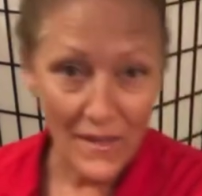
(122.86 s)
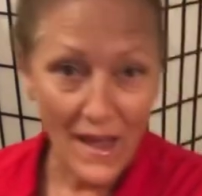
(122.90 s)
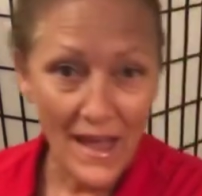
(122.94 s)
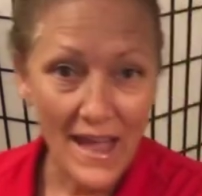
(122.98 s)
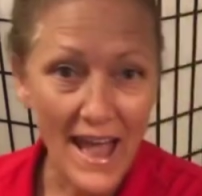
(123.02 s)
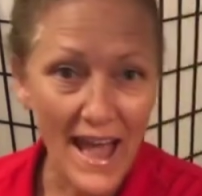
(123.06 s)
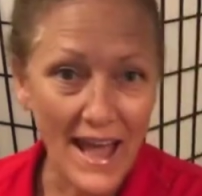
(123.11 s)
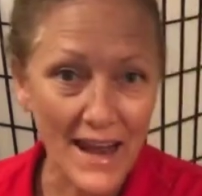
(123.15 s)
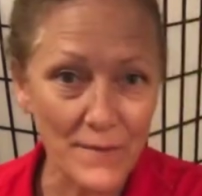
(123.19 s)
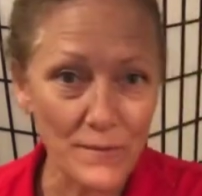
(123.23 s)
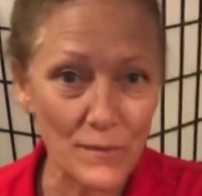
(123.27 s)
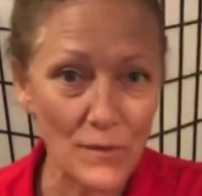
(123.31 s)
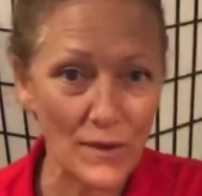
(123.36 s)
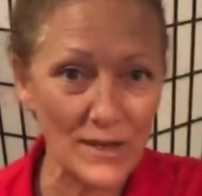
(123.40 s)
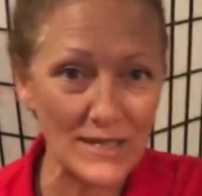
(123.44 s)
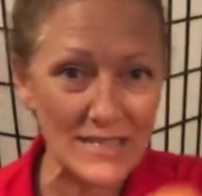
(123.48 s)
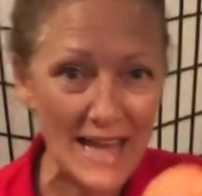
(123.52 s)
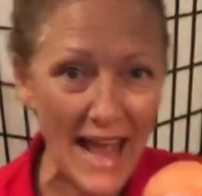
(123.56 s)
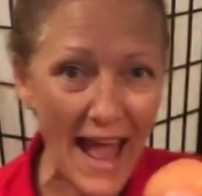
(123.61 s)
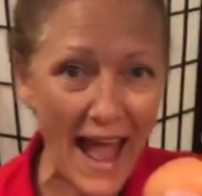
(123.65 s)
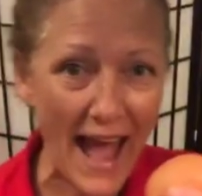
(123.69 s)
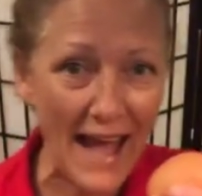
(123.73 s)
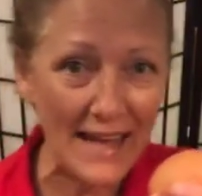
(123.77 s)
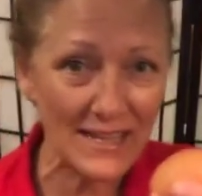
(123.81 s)
And I'm going
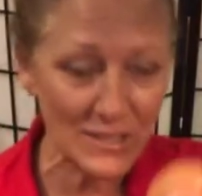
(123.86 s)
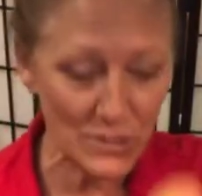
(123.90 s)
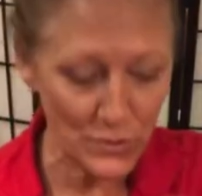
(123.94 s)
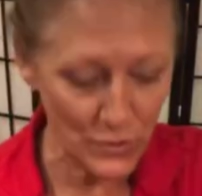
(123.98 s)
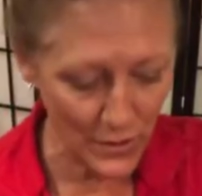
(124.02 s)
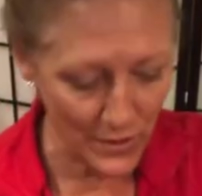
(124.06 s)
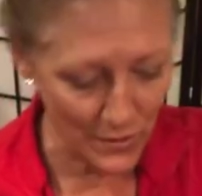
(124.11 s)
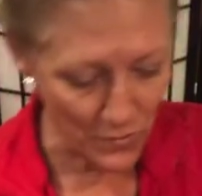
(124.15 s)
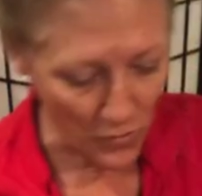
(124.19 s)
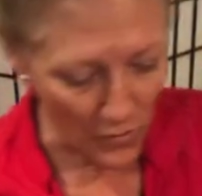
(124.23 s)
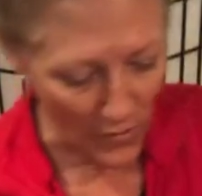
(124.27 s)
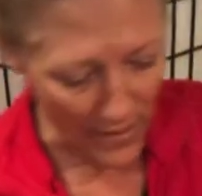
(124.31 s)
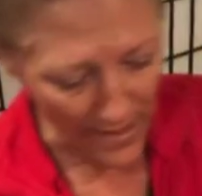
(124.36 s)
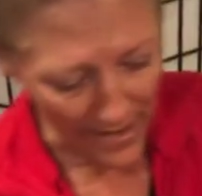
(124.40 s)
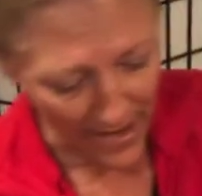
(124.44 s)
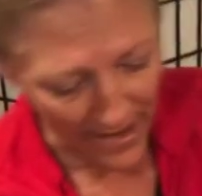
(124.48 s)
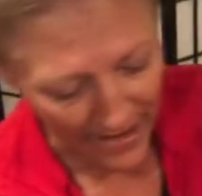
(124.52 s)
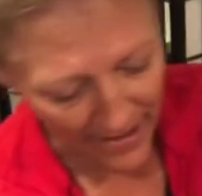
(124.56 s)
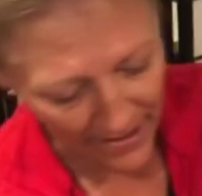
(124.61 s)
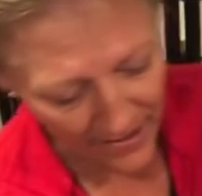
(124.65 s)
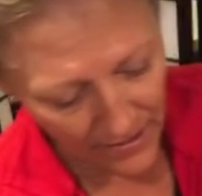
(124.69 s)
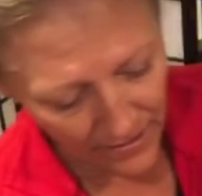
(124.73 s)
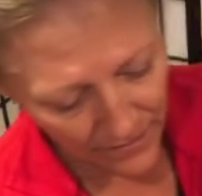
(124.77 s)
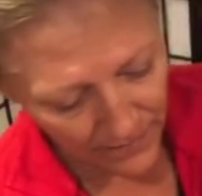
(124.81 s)
to add to it one
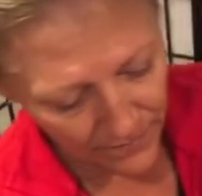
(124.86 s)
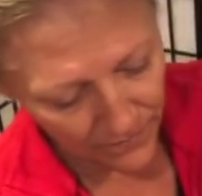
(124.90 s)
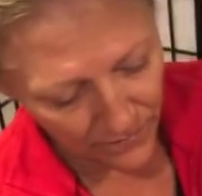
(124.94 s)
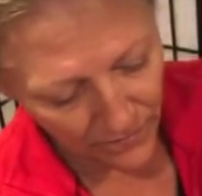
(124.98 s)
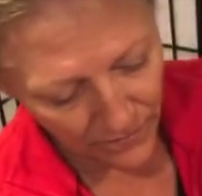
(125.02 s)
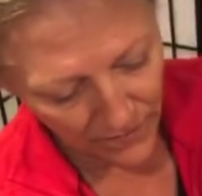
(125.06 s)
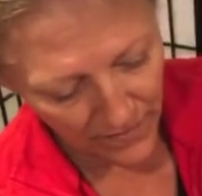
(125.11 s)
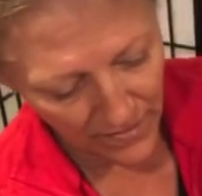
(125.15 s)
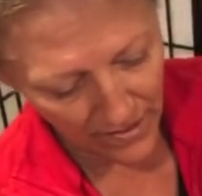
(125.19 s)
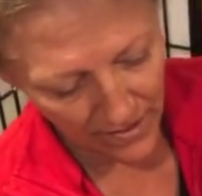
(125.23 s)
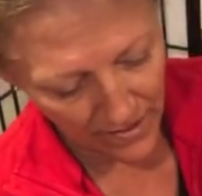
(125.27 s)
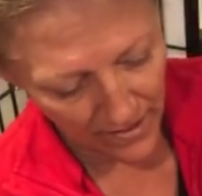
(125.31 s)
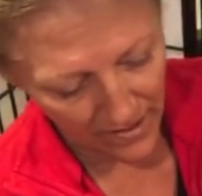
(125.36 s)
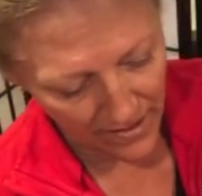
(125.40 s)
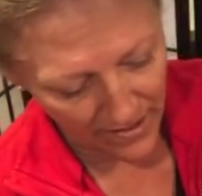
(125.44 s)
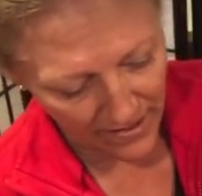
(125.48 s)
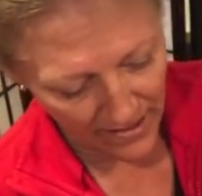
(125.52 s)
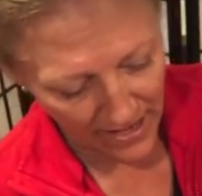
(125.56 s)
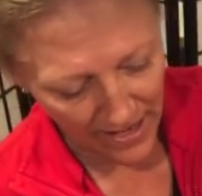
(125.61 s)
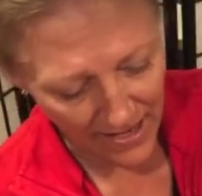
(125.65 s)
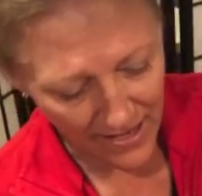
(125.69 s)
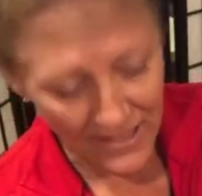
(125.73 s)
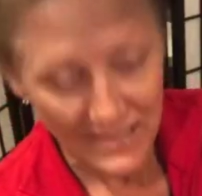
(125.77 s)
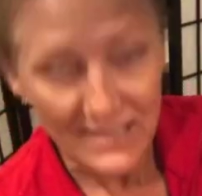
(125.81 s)
egg,
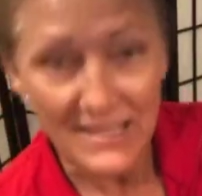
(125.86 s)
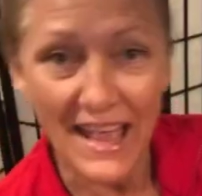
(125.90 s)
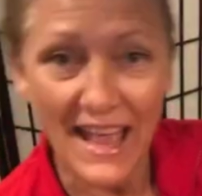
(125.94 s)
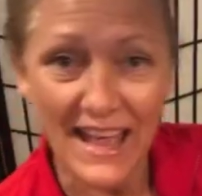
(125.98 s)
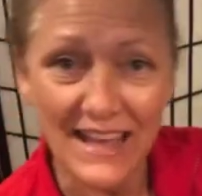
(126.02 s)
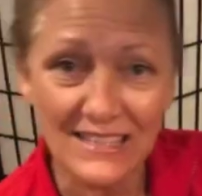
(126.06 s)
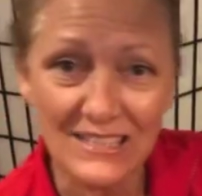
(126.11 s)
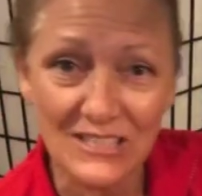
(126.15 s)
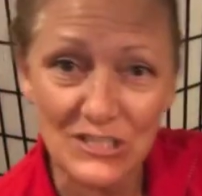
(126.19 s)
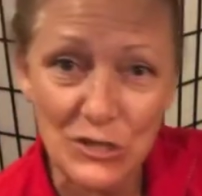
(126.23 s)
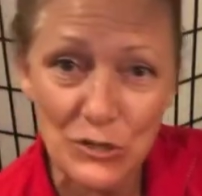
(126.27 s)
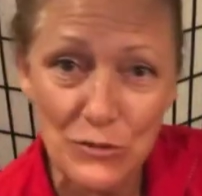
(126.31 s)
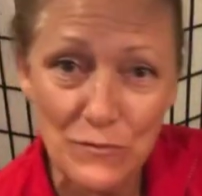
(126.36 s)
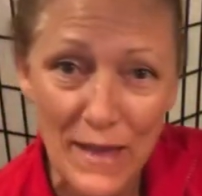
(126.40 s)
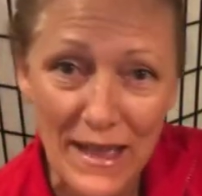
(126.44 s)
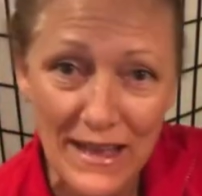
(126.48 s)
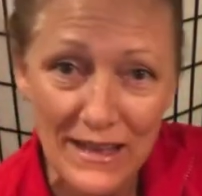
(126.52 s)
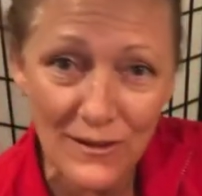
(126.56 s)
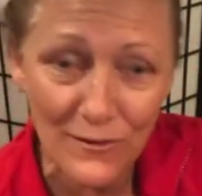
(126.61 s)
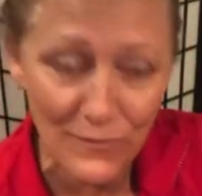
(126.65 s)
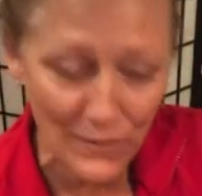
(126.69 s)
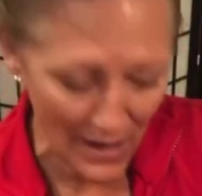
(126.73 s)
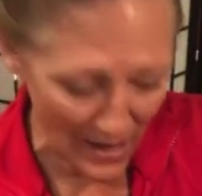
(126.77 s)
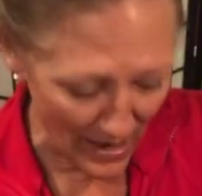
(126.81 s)
okay, because eggs do make
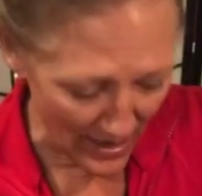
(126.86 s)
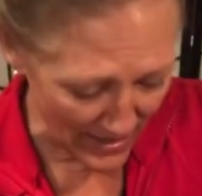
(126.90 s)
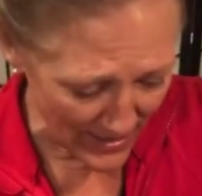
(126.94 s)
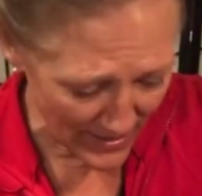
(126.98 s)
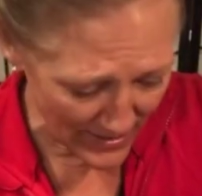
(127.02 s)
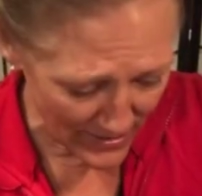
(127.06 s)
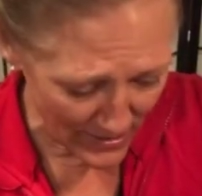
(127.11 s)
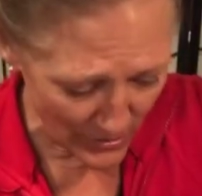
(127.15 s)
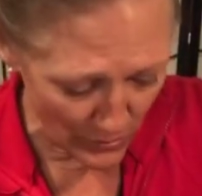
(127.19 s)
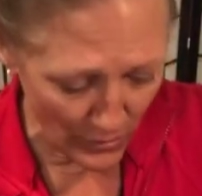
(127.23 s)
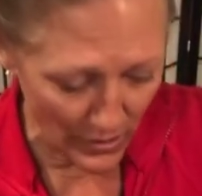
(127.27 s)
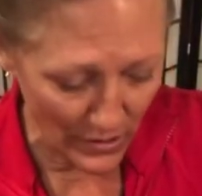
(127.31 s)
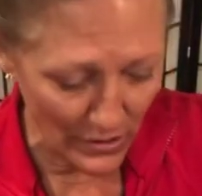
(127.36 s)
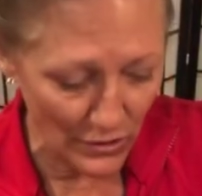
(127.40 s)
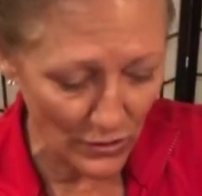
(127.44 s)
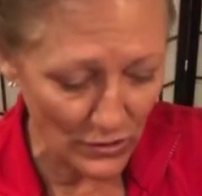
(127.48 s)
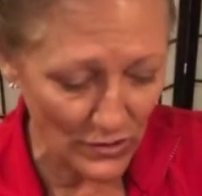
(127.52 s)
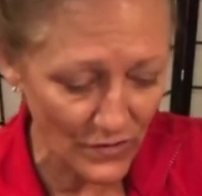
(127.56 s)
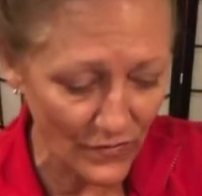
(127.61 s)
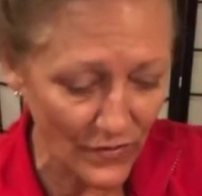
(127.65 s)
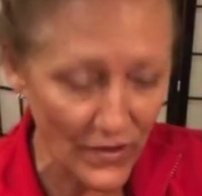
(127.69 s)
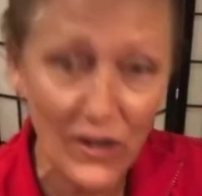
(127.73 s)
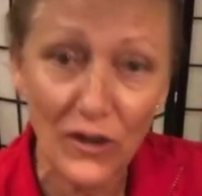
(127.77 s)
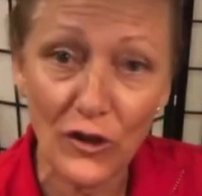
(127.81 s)
it rise. You could use
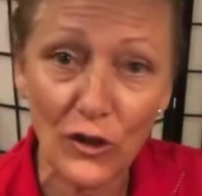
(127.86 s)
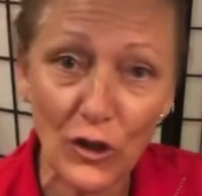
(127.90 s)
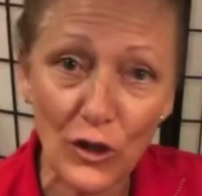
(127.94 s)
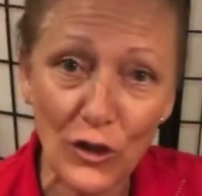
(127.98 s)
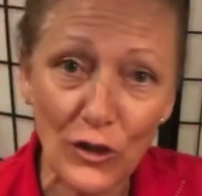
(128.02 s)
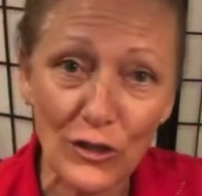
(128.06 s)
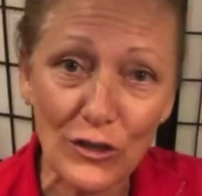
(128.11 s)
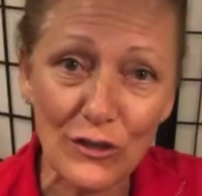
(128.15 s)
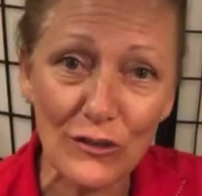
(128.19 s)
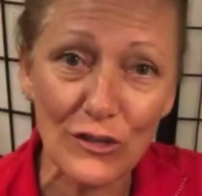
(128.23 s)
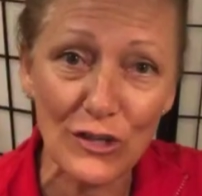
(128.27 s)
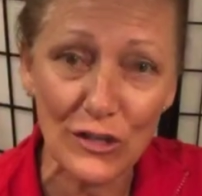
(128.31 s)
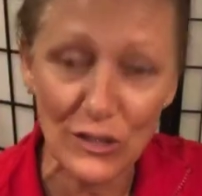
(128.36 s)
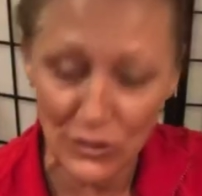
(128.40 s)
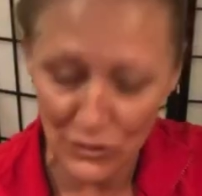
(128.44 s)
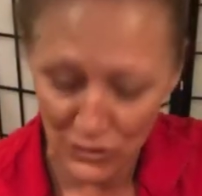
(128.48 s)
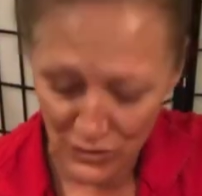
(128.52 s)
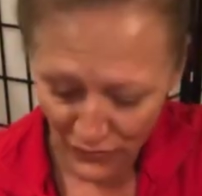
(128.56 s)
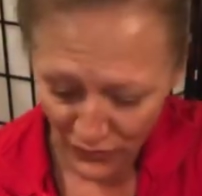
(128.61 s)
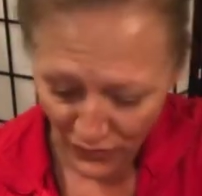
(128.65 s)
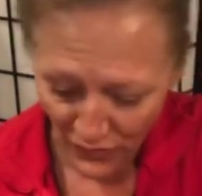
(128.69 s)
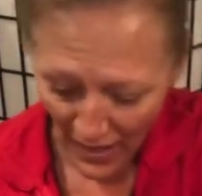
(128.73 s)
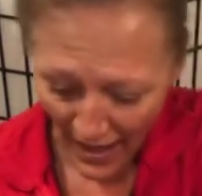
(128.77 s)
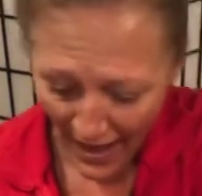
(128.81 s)
vinegar, you could use
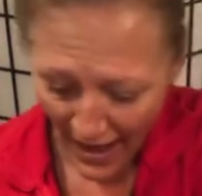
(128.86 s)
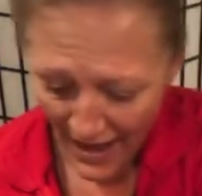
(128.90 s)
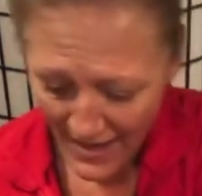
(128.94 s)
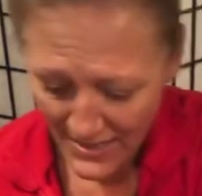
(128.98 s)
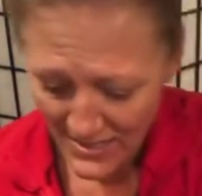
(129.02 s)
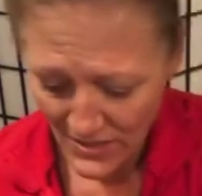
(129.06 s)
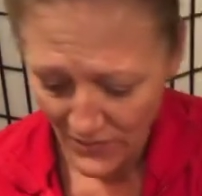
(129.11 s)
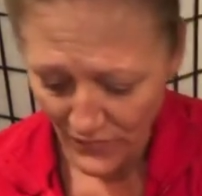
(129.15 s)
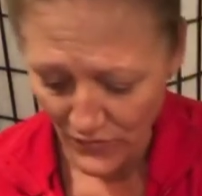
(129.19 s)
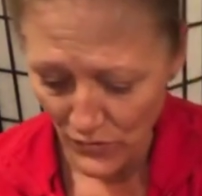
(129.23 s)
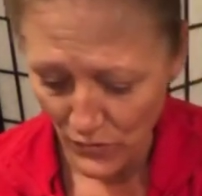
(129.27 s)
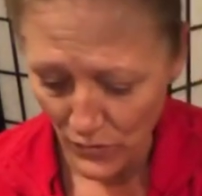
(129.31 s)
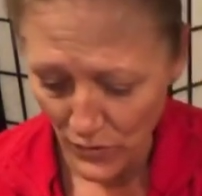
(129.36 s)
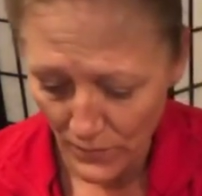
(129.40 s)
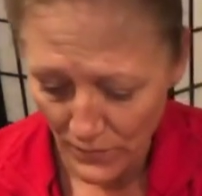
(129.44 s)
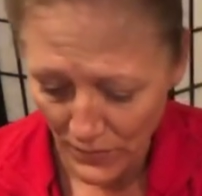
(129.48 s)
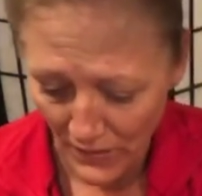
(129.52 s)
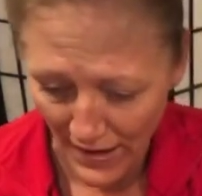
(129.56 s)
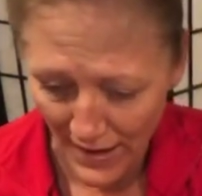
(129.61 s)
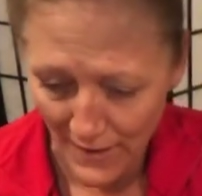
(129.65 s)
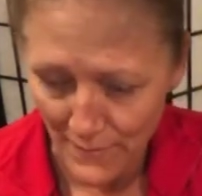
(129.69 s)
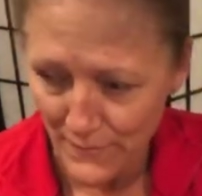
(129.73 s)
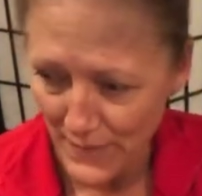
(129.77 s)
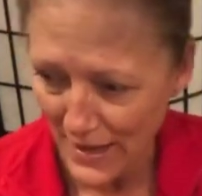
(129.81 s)
flax if you were
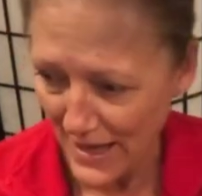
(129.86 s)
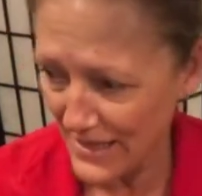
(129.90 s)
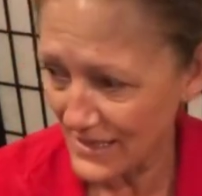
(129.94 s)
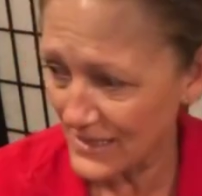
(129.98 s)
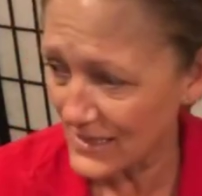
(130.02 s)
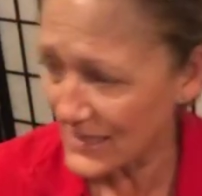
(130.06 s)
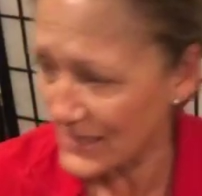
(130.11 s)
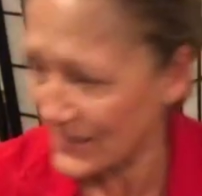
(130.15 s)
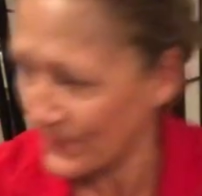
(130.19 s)
plant-based.